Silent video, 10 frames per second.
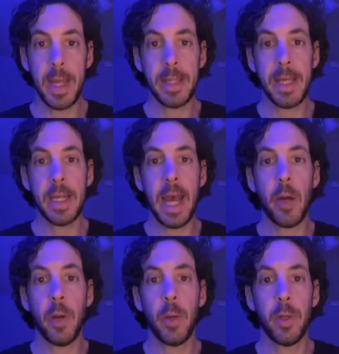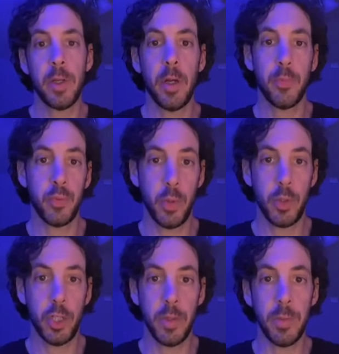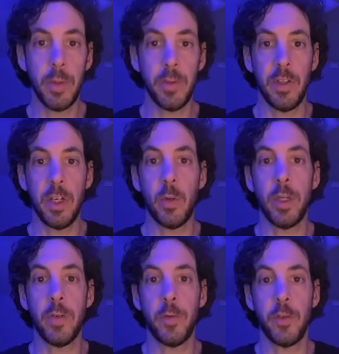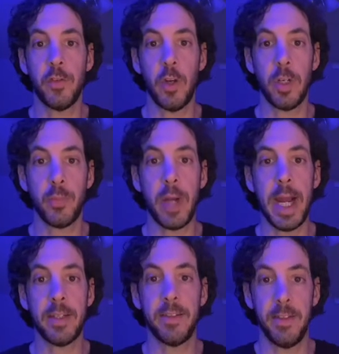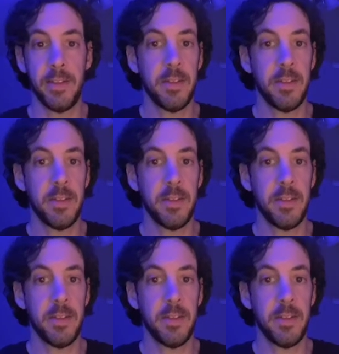and then how I would approach the music when you first start to practice it.